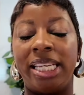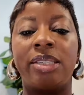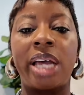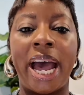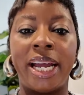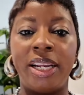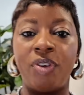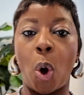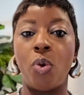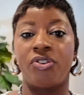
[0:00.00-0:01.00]
It's kind of
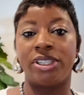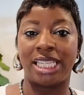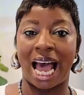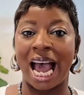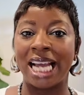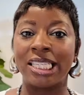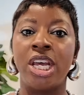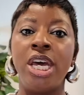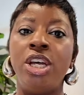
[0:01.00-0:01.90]
oversized,